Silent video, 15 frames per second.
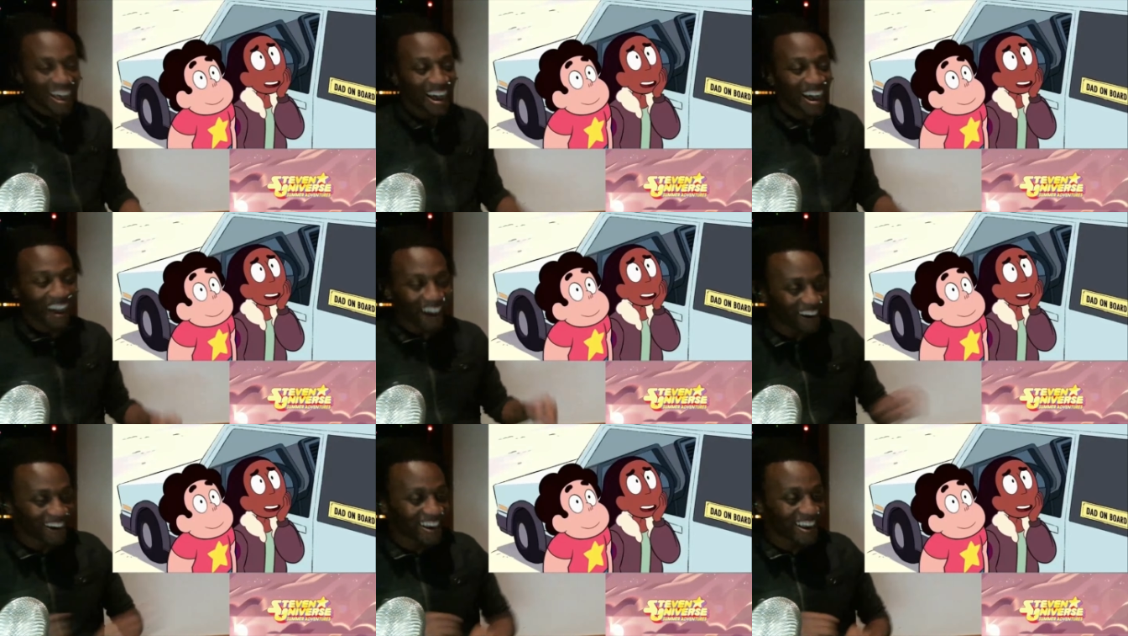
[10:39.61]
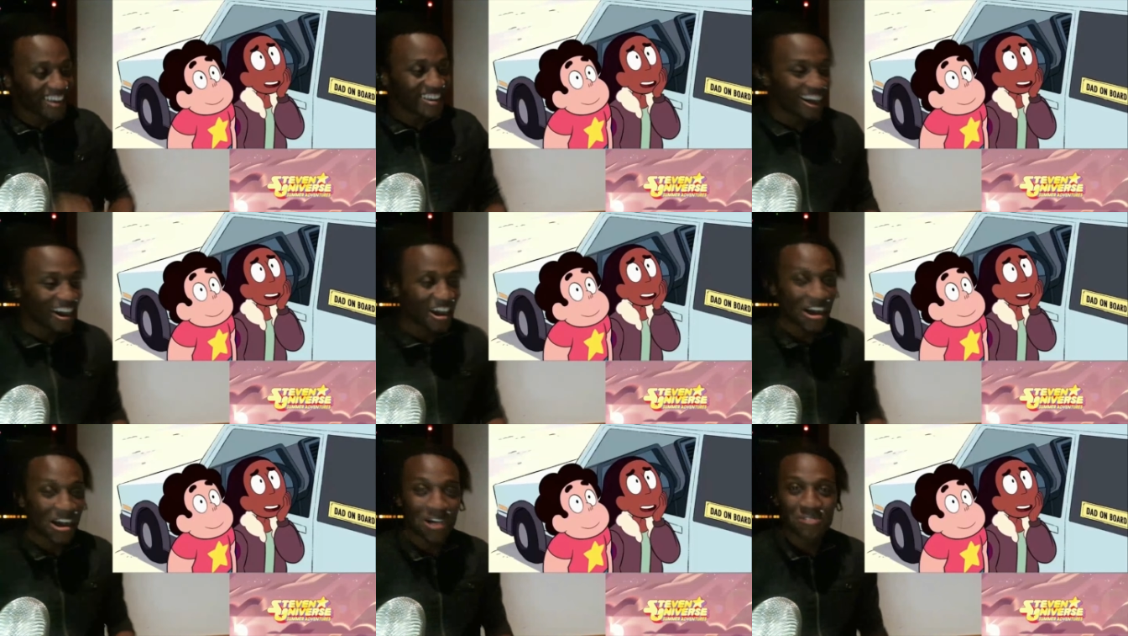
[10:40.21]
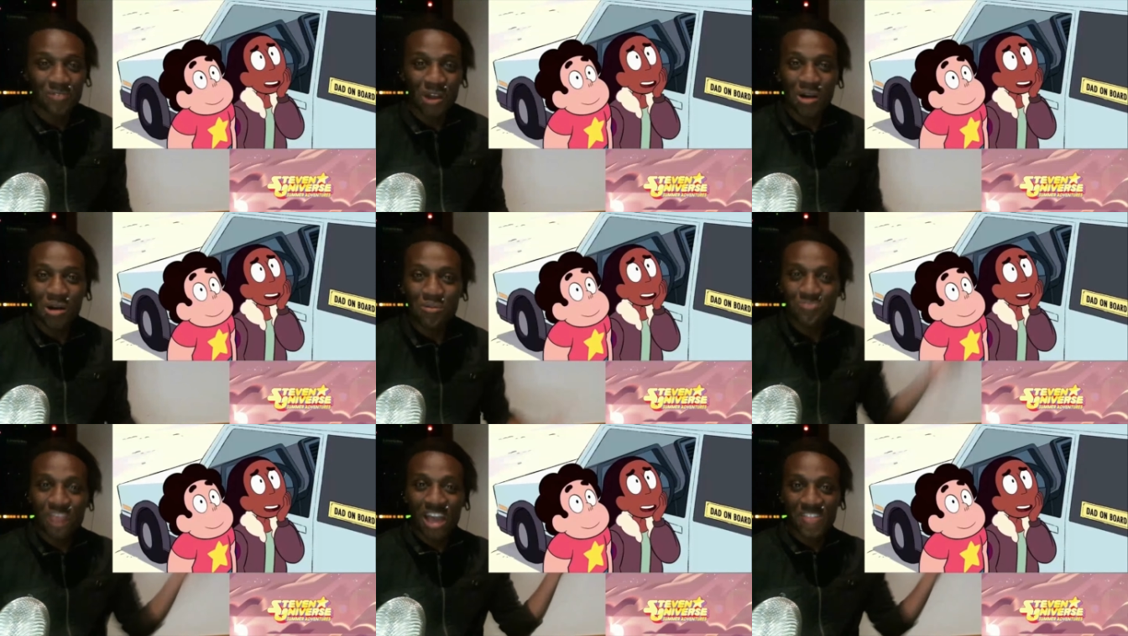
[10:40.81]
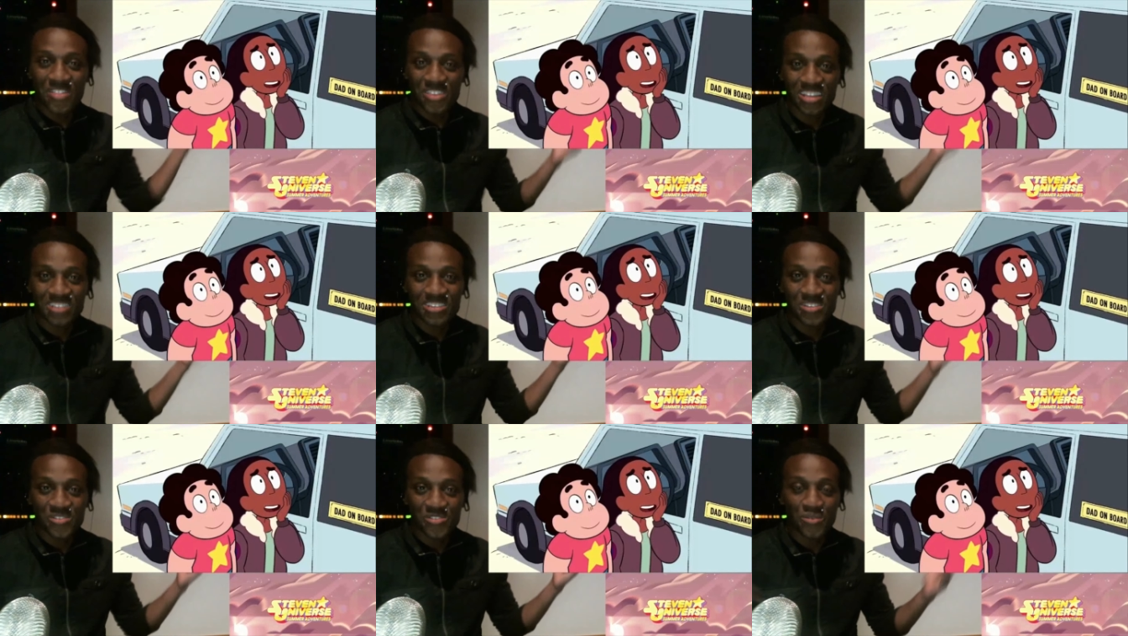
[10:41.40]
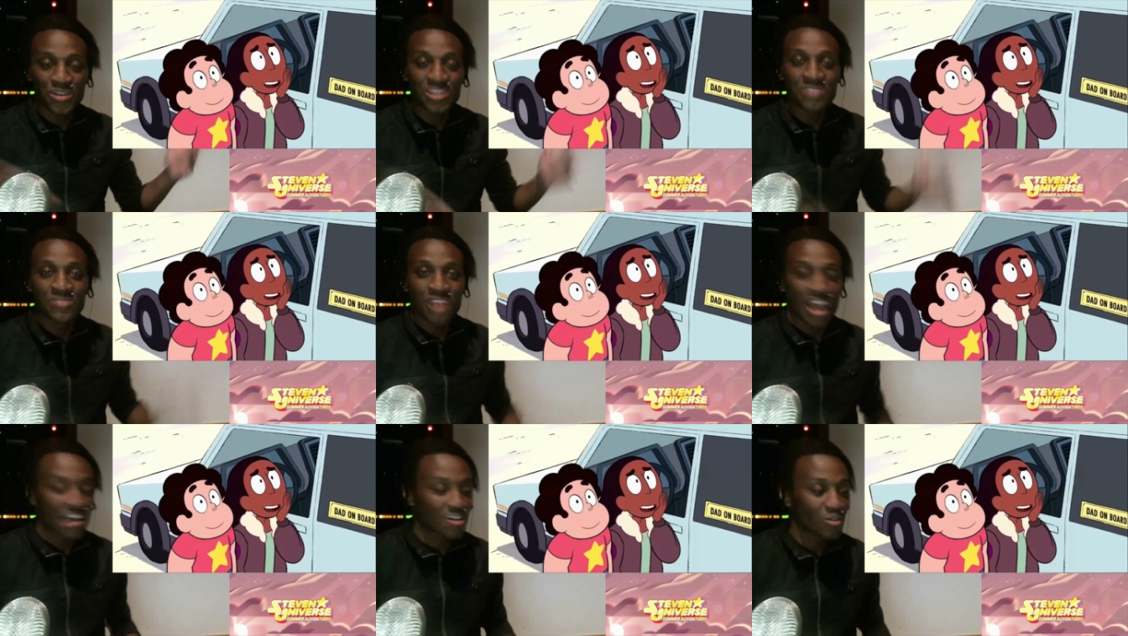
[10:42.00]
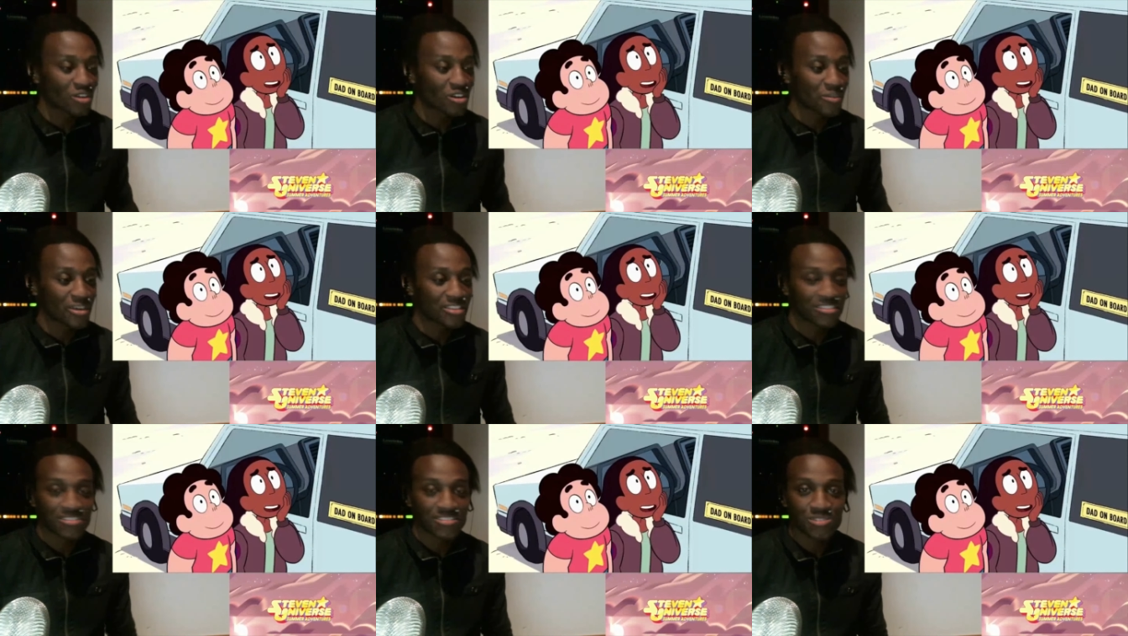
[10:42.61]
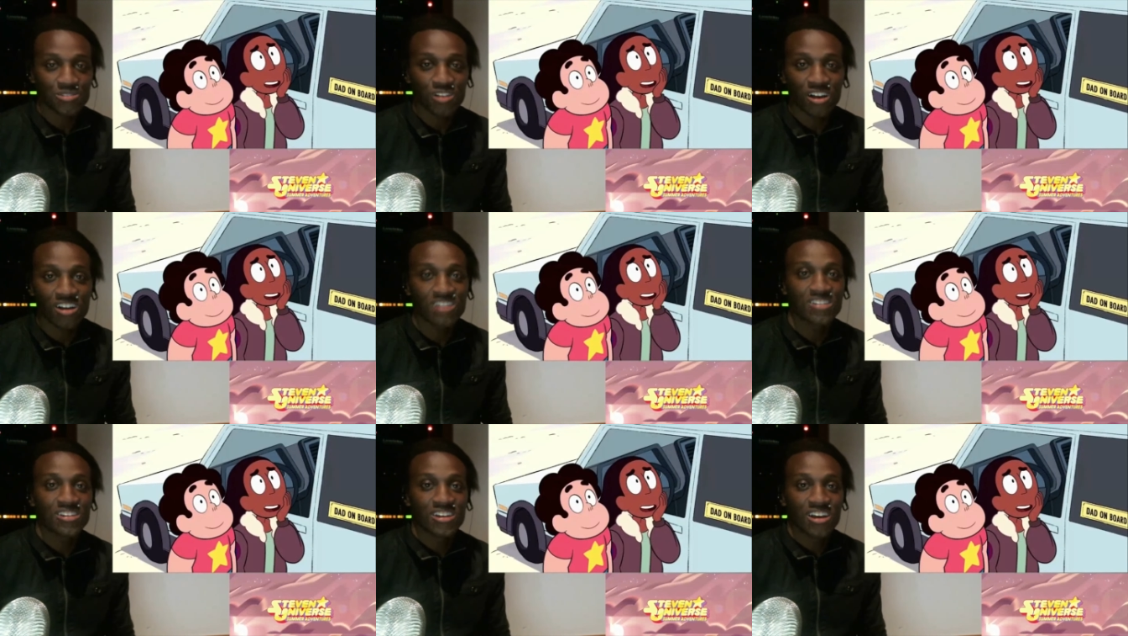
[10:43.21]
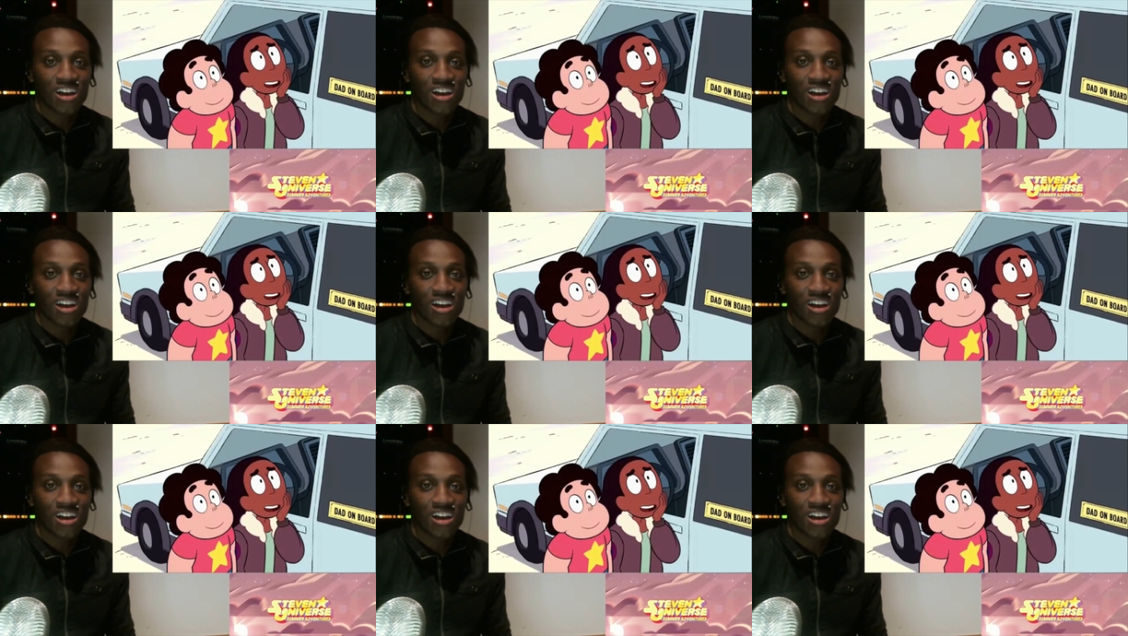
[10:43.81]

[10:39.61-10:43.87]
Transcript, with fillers: All right. Uh, well, I think that's it for me. I don't want to make this too long.